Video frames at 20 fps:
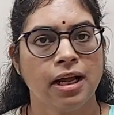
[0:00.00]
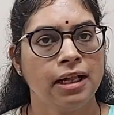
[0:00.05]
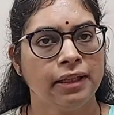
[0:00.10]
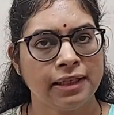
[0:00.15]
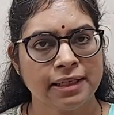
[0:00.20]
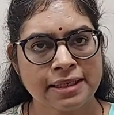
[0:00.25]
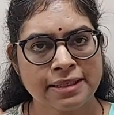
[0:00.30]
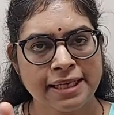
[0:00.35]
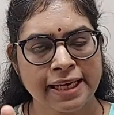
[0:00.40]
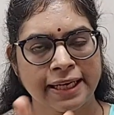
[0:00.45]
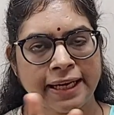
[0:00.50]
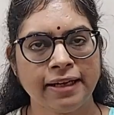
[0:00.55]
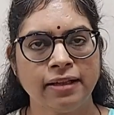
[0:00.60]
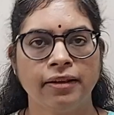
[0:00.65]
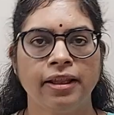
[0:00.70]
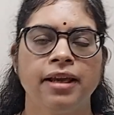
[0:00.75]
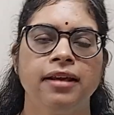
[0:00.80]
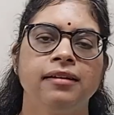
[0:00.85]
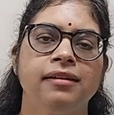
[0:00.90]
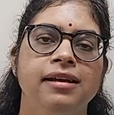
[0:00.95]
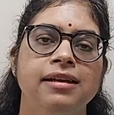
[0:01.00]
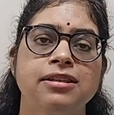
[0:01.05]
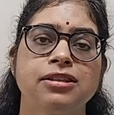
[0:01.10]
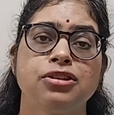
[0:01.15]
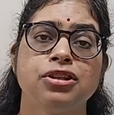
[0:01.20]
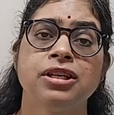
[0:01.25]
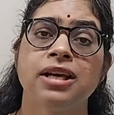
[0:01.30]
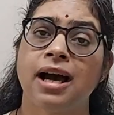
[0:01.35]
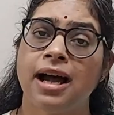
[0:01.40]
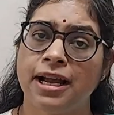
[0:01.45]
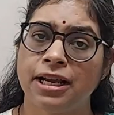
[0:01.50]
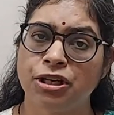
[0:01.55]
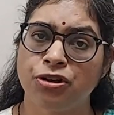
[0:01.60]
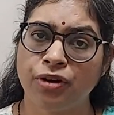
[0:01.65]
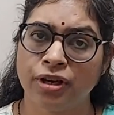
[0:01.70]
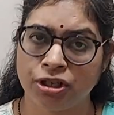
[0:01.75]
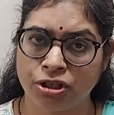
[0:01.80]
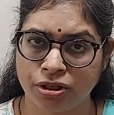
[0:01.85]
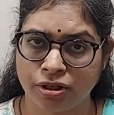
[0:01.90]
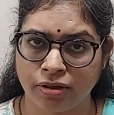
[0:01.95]
The second thing is
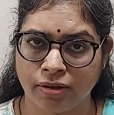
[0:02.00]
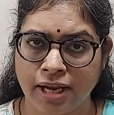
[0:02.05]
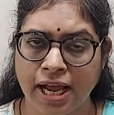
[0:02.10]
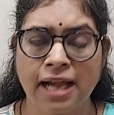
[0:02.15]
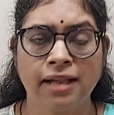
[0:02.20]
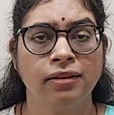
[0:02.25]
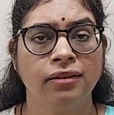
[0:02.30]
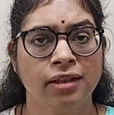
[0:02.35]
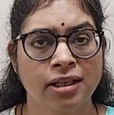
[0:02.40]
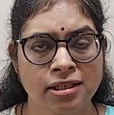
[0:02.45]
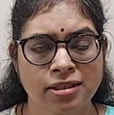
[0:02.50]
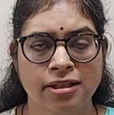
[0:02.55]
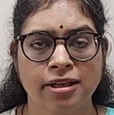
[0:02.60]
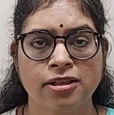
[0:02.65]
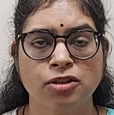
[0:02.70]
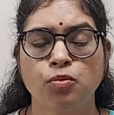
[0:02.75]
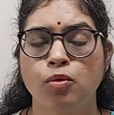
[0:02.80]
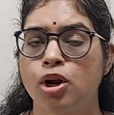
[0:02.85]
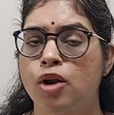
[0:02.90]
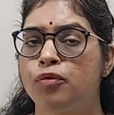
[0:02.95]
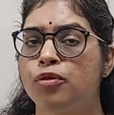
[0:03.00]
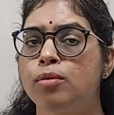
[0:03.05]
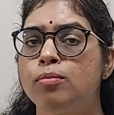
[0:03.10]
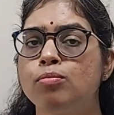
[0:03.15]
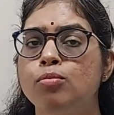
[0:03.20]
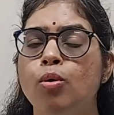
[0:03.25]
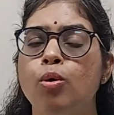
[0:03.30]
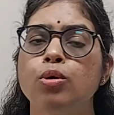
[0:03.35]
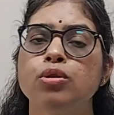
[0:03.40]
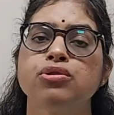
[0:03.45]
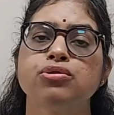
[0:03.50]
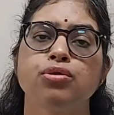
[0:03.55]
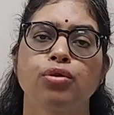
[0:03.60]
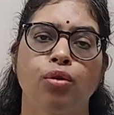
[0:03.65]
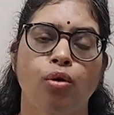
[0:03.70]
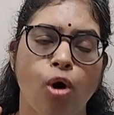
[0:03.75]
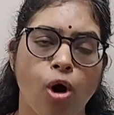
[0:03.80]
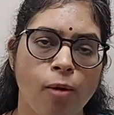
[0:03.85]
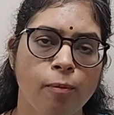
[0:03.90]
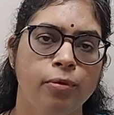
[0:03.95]
dehydration, and this is one of the most
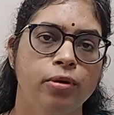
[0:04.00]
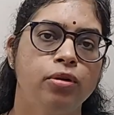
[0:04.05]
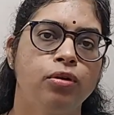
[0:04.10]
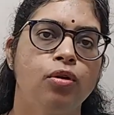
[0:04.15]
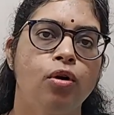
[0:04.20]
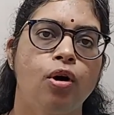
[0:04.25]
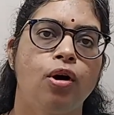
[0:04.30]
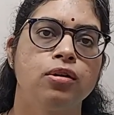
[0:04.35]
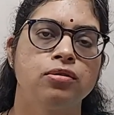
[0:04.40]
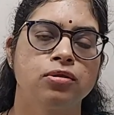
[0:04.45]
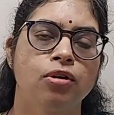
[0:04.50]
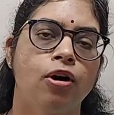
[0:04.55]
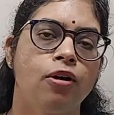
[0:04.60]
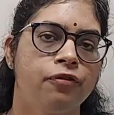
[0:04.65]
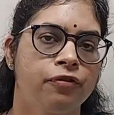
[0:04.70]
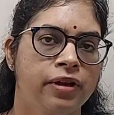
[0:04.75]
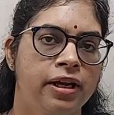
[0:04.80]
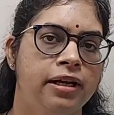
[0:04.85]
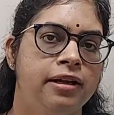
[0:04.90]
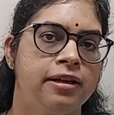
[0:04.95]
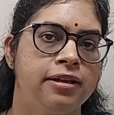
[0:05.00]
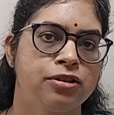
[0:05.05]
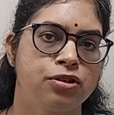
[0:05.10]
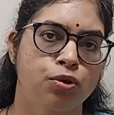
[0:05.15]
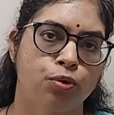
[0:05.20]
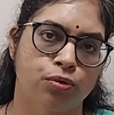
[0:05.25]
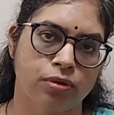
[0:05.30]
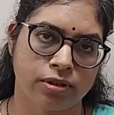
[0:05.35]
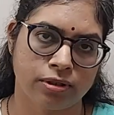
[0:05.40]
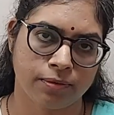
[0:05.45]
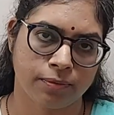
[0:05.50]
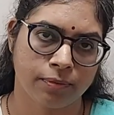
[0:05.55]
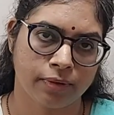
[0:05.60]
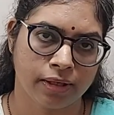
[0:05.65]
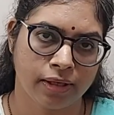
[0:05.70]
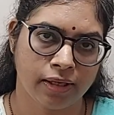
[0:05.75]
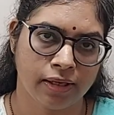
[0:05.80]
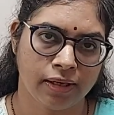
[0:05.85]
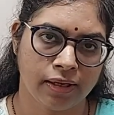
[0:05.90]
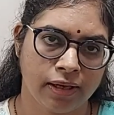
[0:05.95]
common cause of kidney stones.
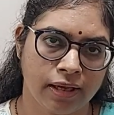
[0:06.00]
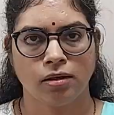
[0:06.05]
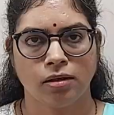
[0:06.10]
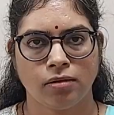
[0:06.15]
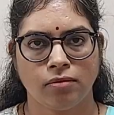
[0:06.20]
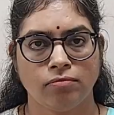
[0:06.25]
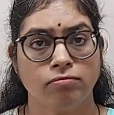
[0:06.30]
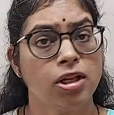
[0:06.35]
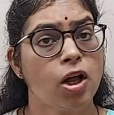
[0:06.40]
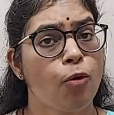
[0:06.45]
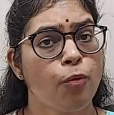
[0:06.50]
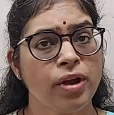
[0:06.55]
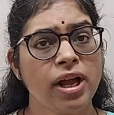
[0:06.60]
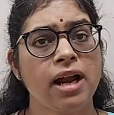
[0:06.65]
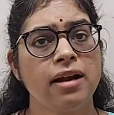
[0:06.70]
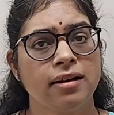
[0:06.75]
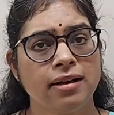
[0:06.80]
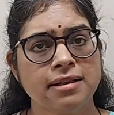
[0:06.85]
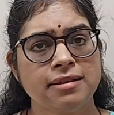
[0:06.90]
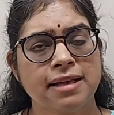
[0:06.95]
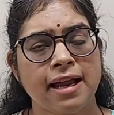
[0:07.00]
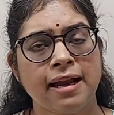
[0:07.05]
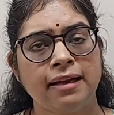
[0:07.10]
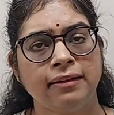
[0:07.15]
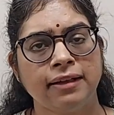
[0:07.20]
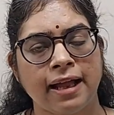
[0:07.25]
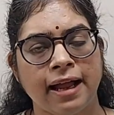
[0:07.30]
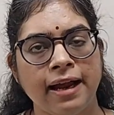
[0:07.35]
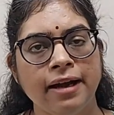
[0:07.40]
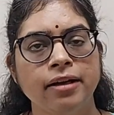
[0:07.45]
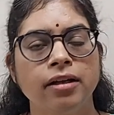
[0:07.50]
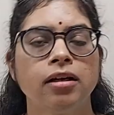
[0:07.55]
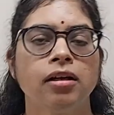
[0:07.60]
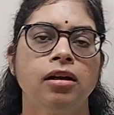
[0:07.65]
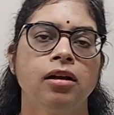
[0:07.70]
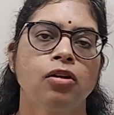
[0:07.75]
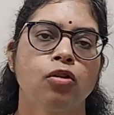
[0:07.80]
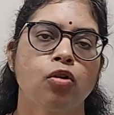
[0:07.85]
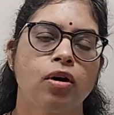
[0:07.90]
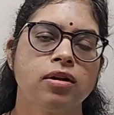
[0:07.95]
Now we understand that
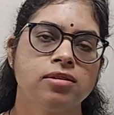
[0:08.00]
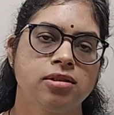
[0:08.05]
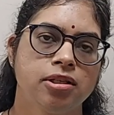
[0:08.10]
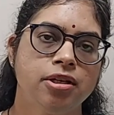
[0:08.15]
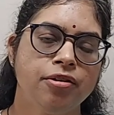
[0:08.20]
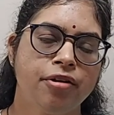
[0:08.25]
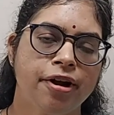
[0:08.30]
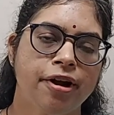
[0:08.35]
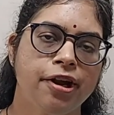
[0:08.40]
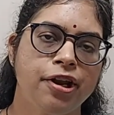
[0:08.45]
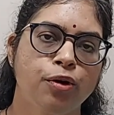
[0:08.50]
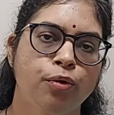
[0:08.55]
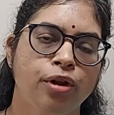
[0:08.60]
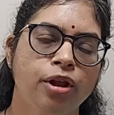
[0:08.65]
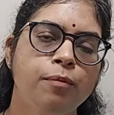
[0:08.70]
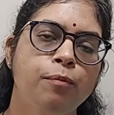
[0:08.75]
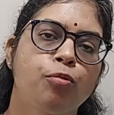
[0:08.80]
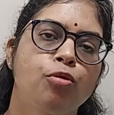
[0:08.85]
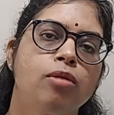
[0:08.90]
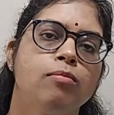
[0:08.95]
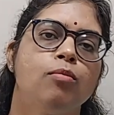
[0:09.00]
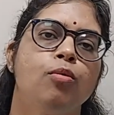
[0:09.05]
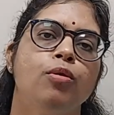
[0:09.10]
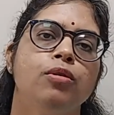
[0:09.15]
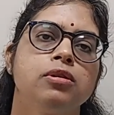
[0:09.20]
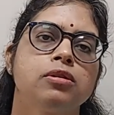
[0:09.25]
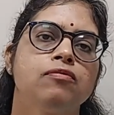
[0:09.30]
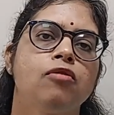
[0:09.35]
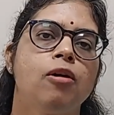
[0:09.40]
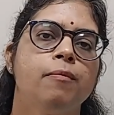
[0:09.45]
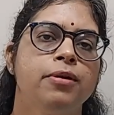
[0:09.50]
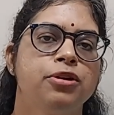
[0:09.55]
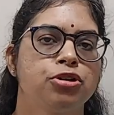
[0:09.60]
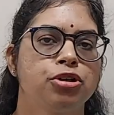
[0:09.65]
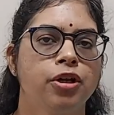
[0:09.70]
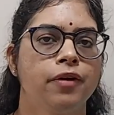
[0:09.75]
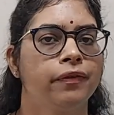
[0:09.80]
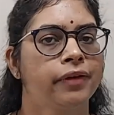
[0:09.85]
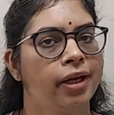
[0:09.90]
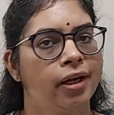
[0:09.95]
concentrated urine promotes formation
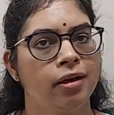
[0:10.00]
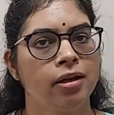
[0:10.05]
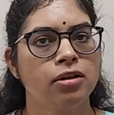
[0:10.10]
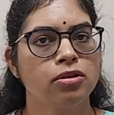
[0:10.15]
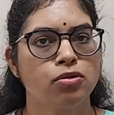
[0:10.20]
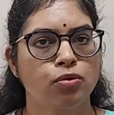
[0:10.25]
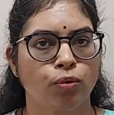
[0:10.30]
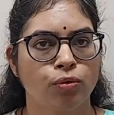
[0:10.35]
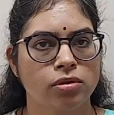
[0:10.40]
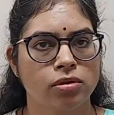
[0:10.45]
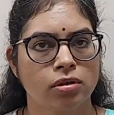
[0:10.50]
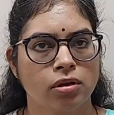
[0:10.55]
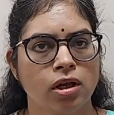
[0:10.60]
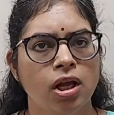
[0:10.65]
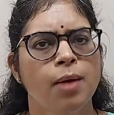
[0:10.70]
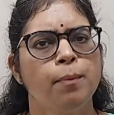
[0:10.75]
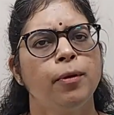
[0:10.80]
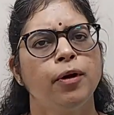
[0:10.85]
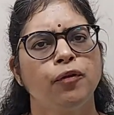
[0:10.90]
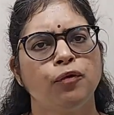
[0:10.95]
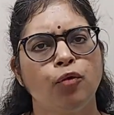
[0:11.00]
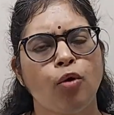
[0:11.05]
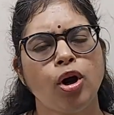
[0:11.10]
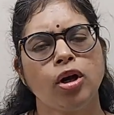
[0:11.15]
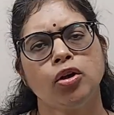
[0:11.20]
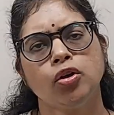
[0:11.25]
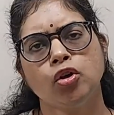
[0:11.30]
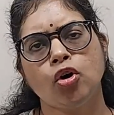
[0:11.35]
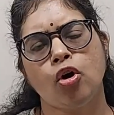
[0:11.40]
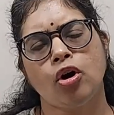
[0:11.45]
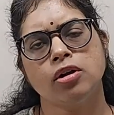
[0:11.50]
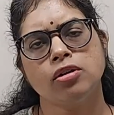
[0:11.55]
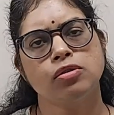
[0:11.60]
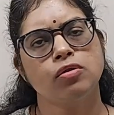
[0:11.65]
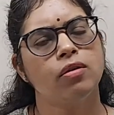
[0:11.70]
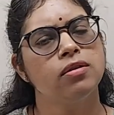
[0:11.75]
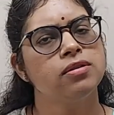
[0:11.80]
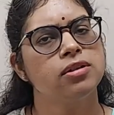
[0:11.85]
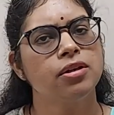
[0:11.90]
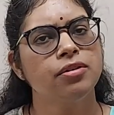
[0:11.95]
of kidney stones. But what causes
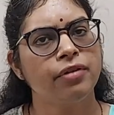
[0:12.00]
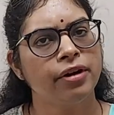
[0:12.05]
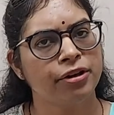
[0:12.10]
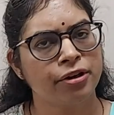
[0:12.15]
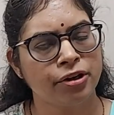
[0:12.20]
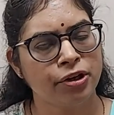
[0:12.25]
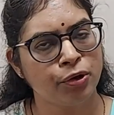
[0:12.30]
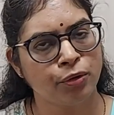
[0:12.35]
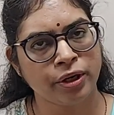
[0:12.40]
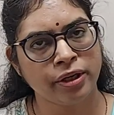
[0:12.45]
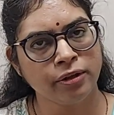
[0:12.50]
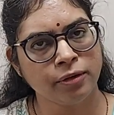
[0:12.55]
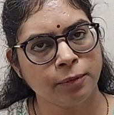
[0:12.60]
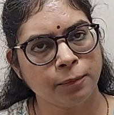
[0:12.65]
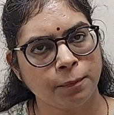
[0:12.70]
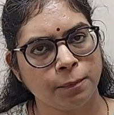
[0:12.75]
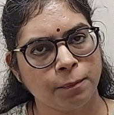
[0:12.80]
concentrated urine?